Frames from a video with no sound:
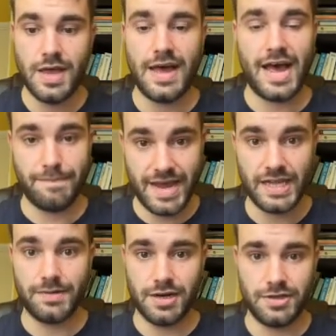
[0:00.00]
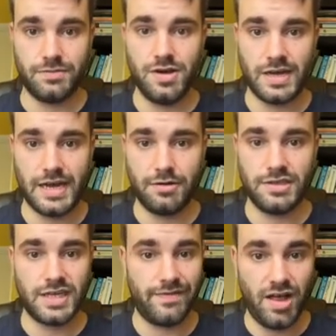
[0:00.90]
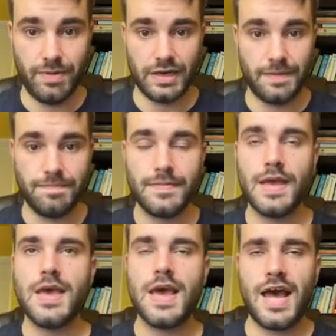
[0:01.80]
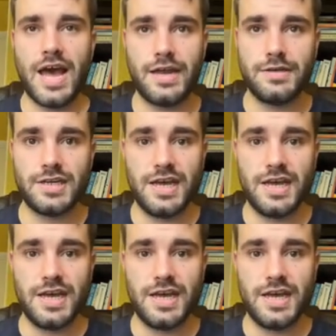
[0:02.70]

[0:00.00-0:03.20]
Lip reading: and making them go to the workhouse instead of helping them. And it